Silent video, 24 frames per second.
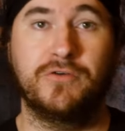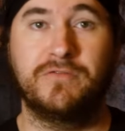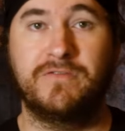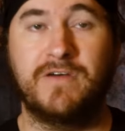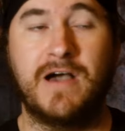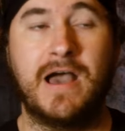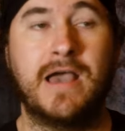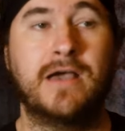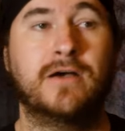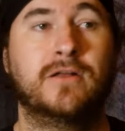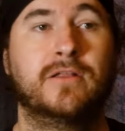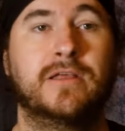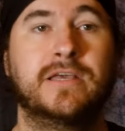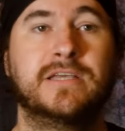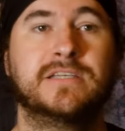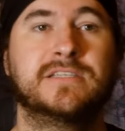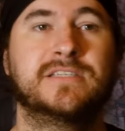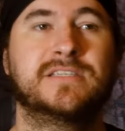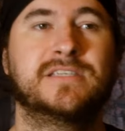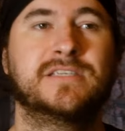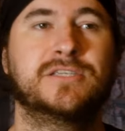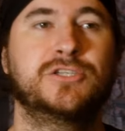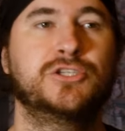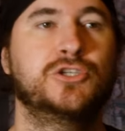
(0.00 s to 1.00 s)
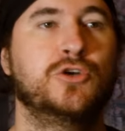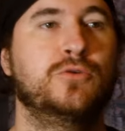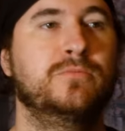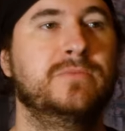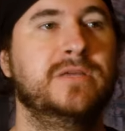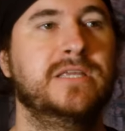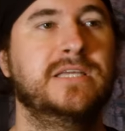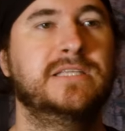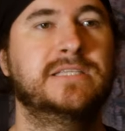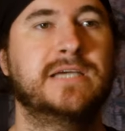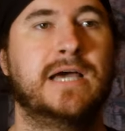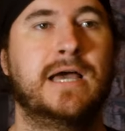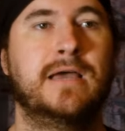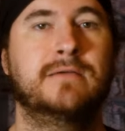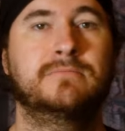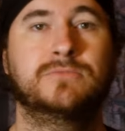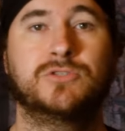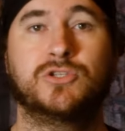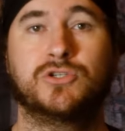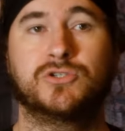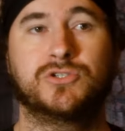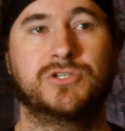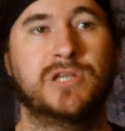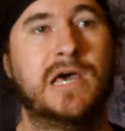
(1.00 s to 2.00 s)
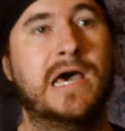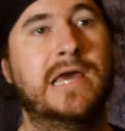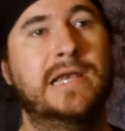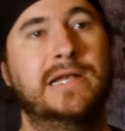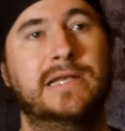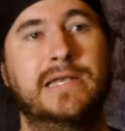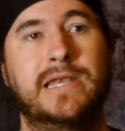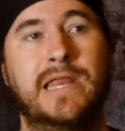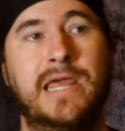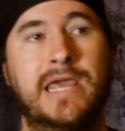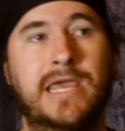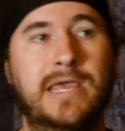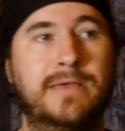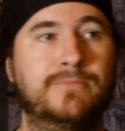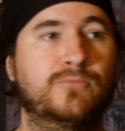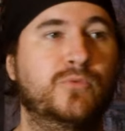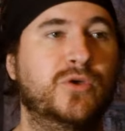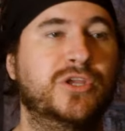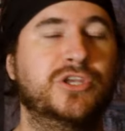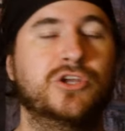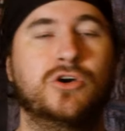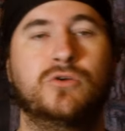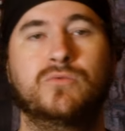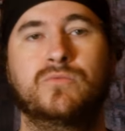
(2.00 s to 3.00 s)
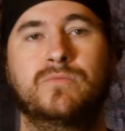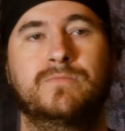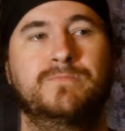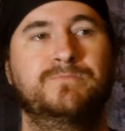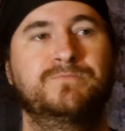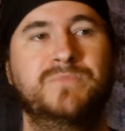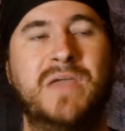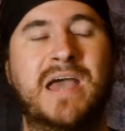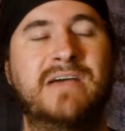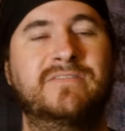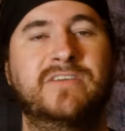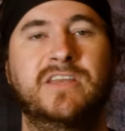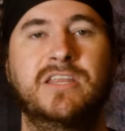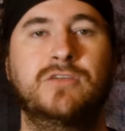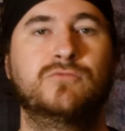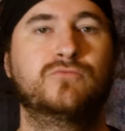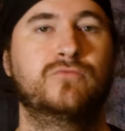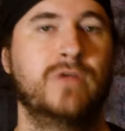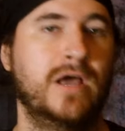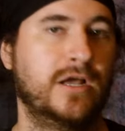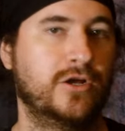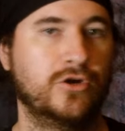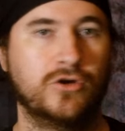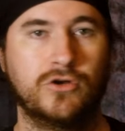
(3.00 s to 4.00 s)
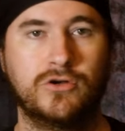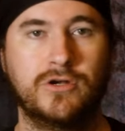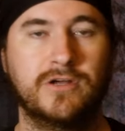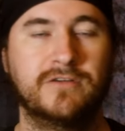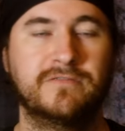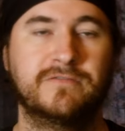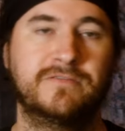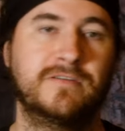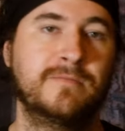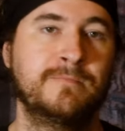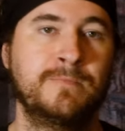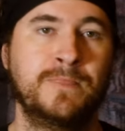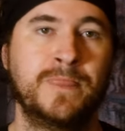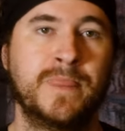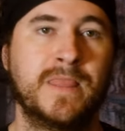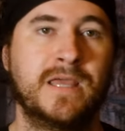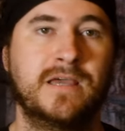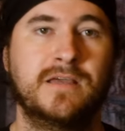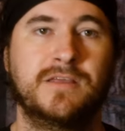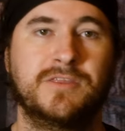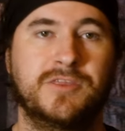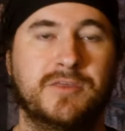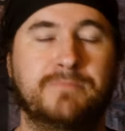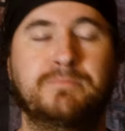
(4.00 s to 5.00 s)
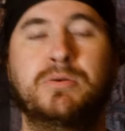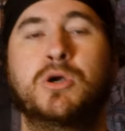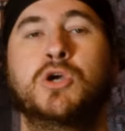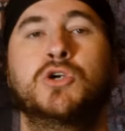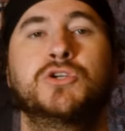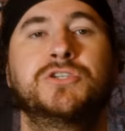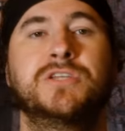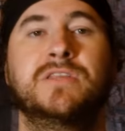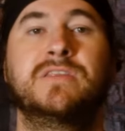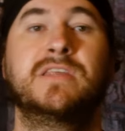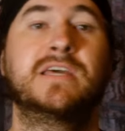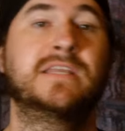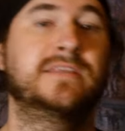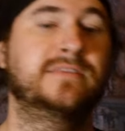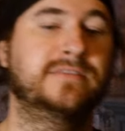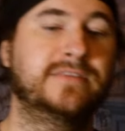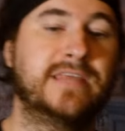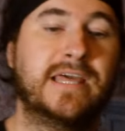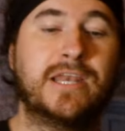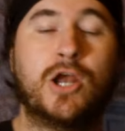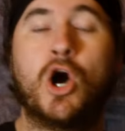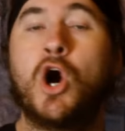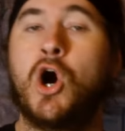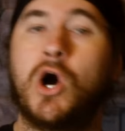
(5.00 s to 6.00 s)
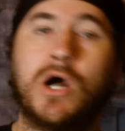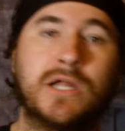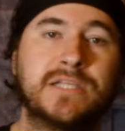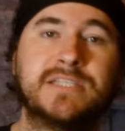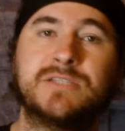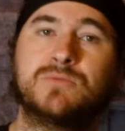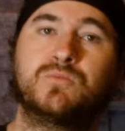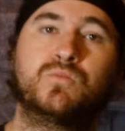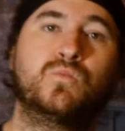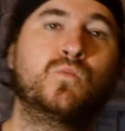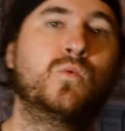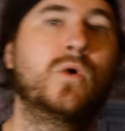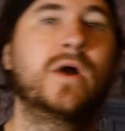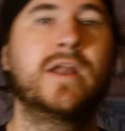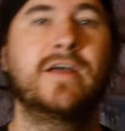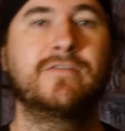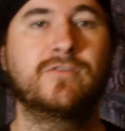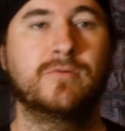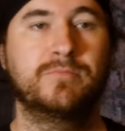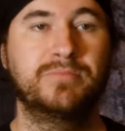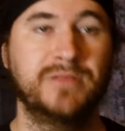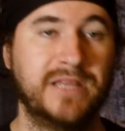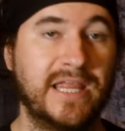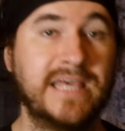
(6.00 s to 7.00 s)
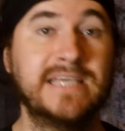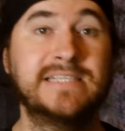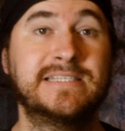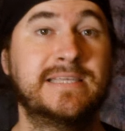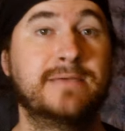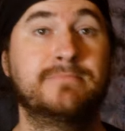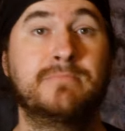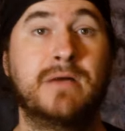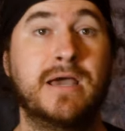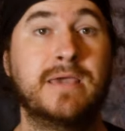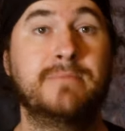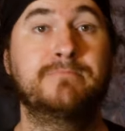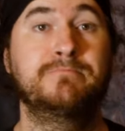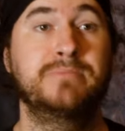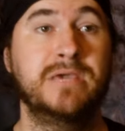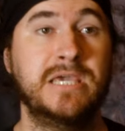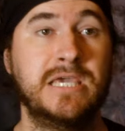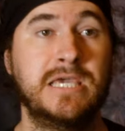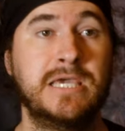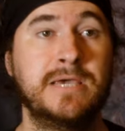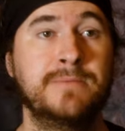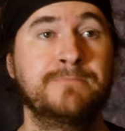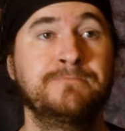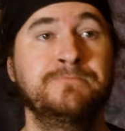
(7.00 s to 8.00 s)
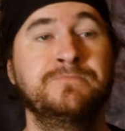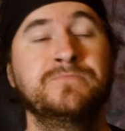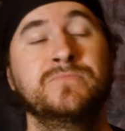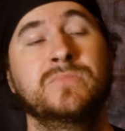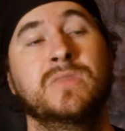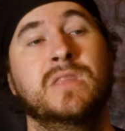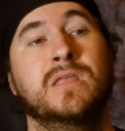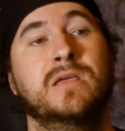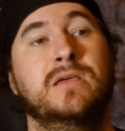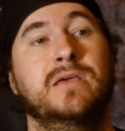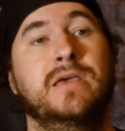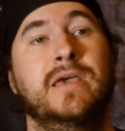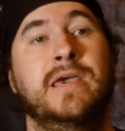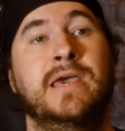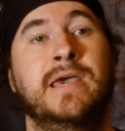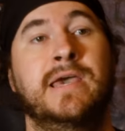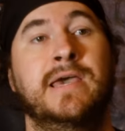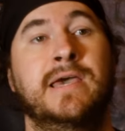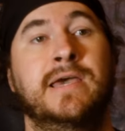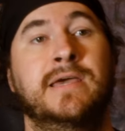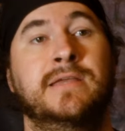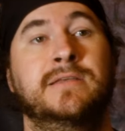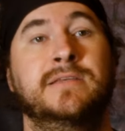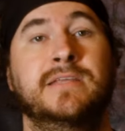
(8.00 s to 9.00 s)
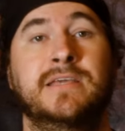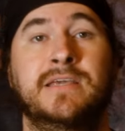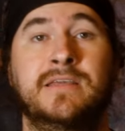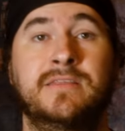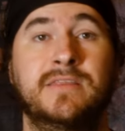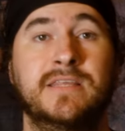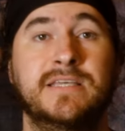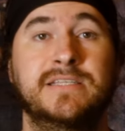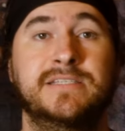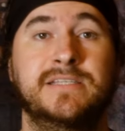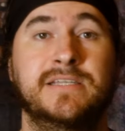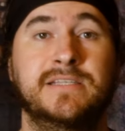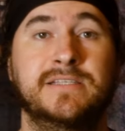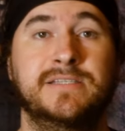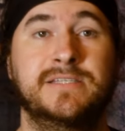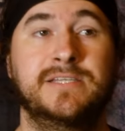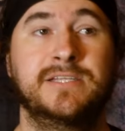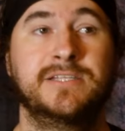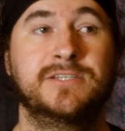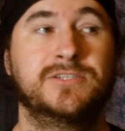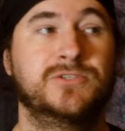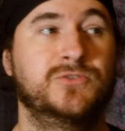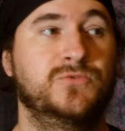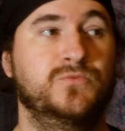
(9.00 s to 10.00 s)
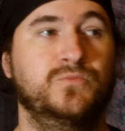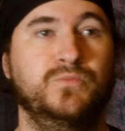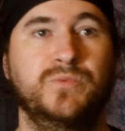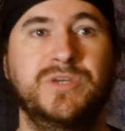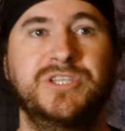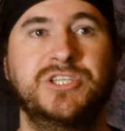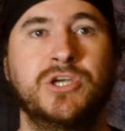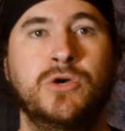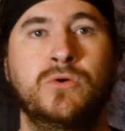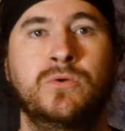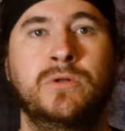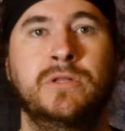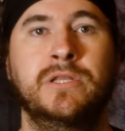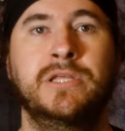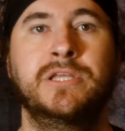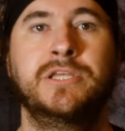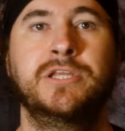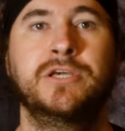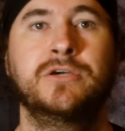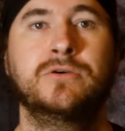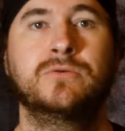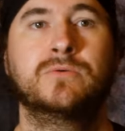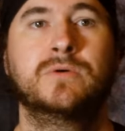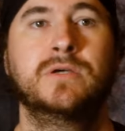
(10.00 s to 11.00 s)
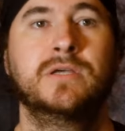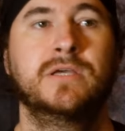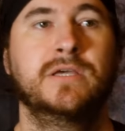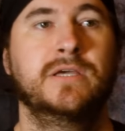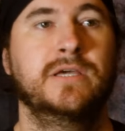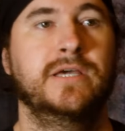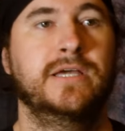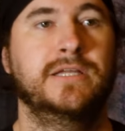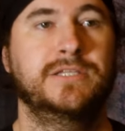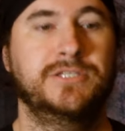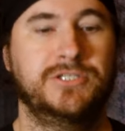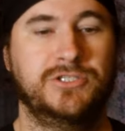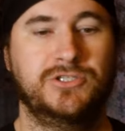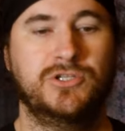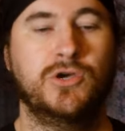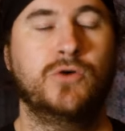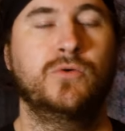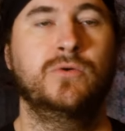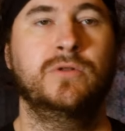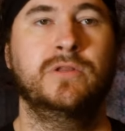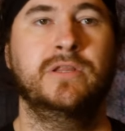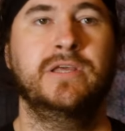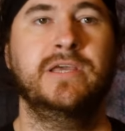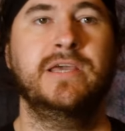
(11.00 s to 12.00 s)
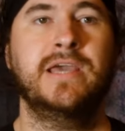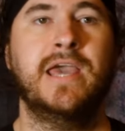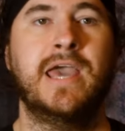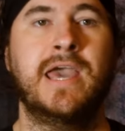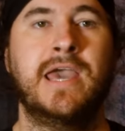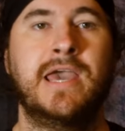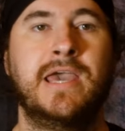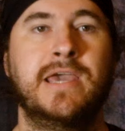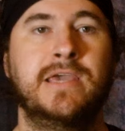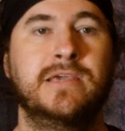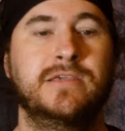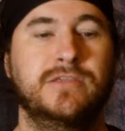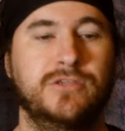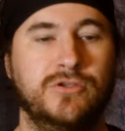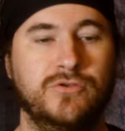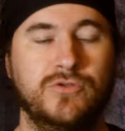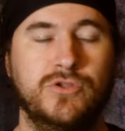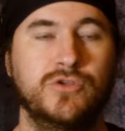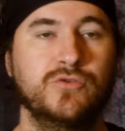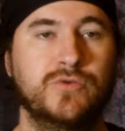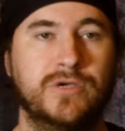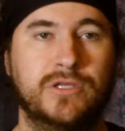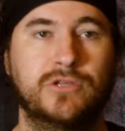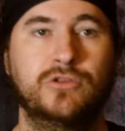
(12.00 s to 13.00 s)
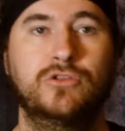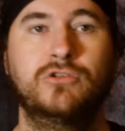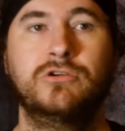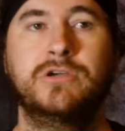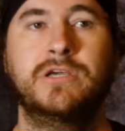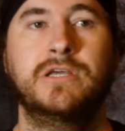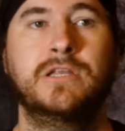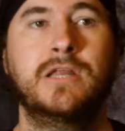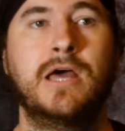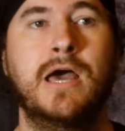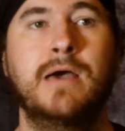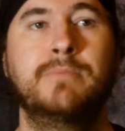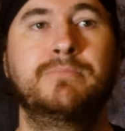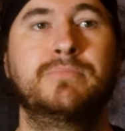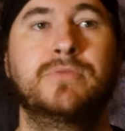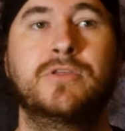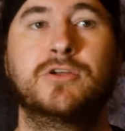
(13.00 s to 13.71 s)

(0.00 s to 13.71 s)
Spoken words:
File is so many times there's not a name. We don't have any record of the person that haunts whatever place it might be. And in this instance, we totally do. It's totally you can look it up.